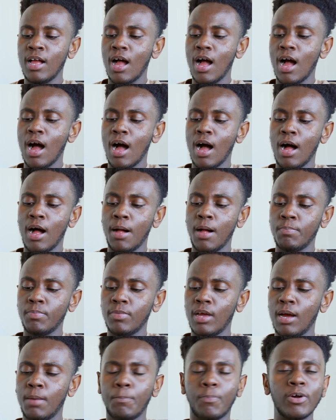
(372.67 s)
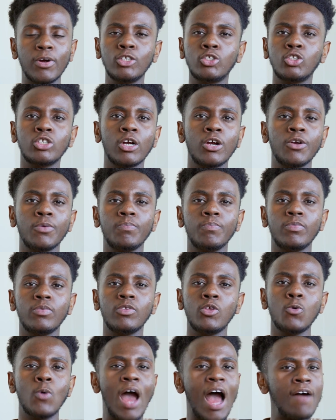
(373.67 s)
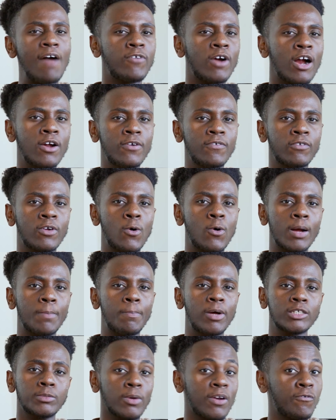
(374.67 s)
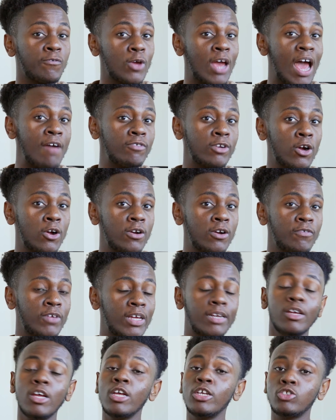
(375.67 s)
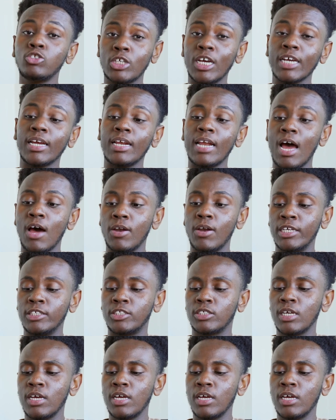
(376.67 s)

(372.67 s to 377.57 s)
I'm pretty sure you have heard of QuickBooks, but if you haven't heard of it, check it out. It's